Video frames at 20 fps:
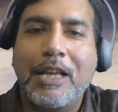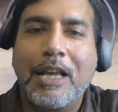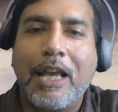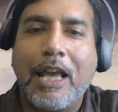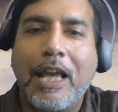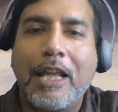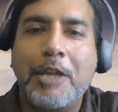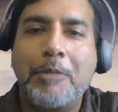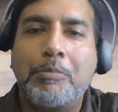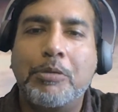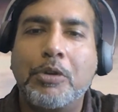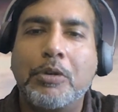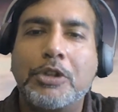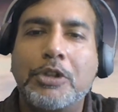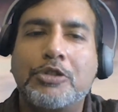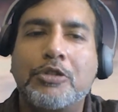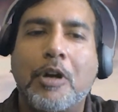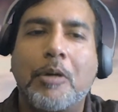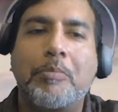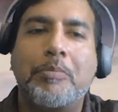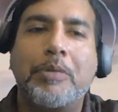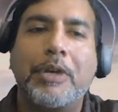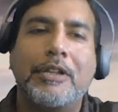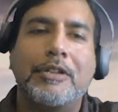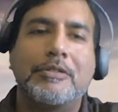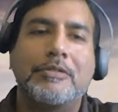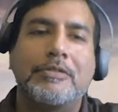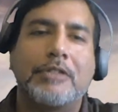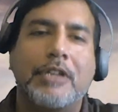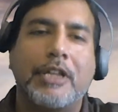And he blew a trumpet,
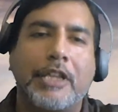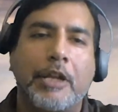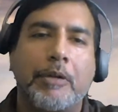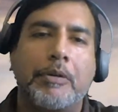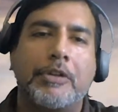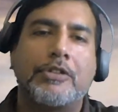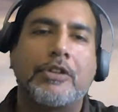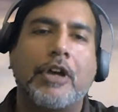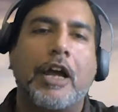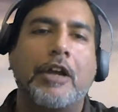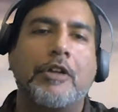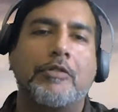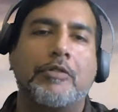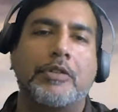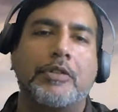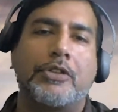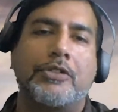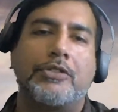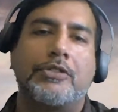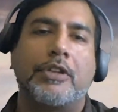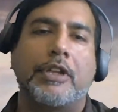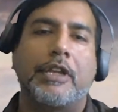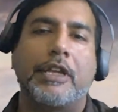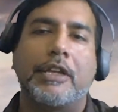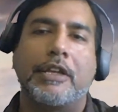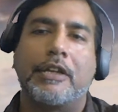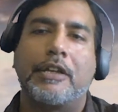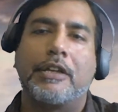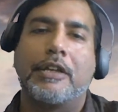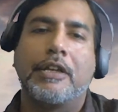and they retired from the city,
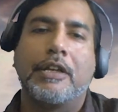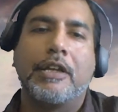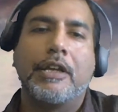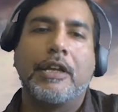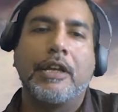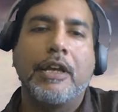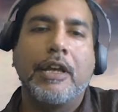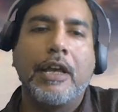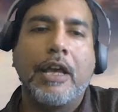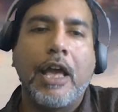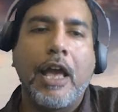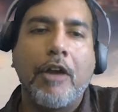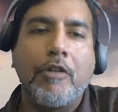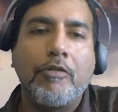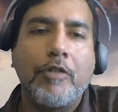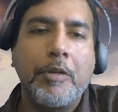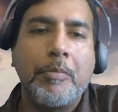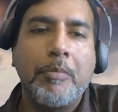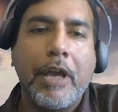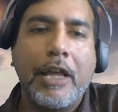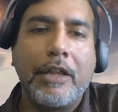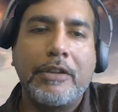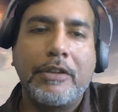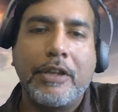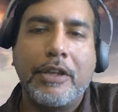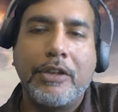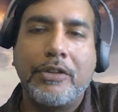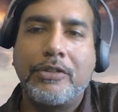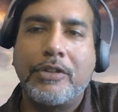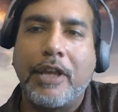every man to
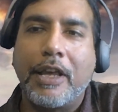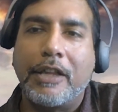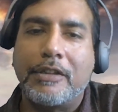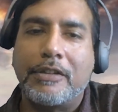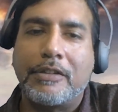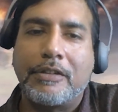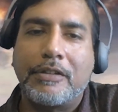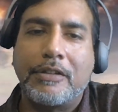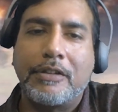his tent.